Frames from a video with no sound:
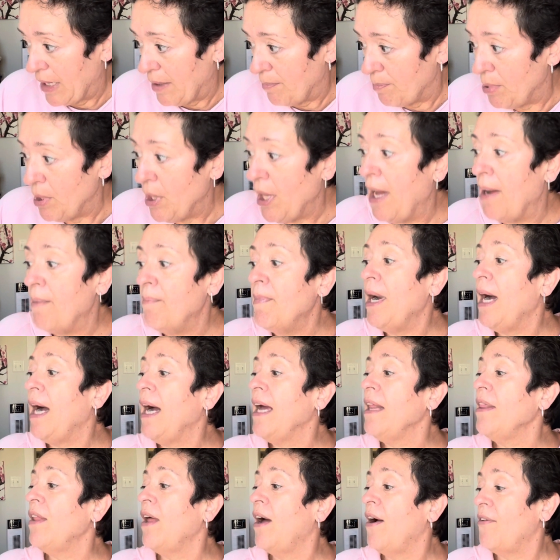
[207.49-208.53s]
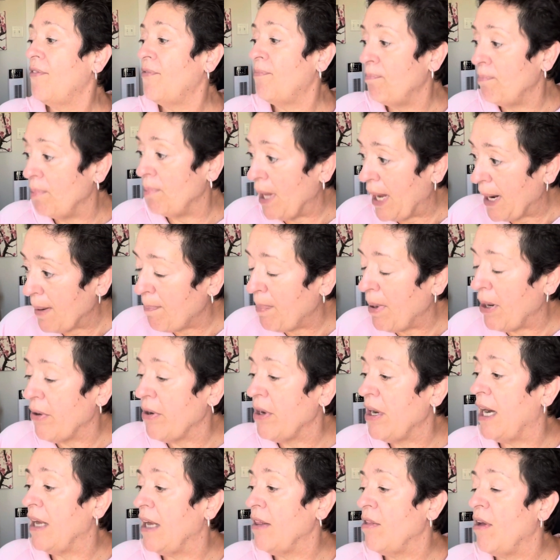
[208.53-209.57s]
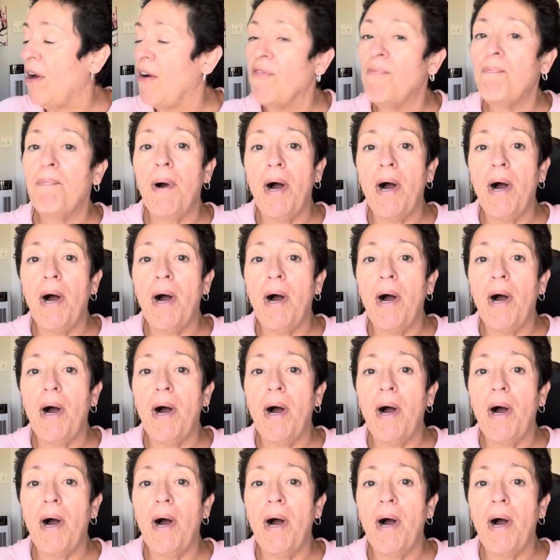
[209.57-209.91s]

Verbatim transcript: Plum, I love. Blackberry, I love.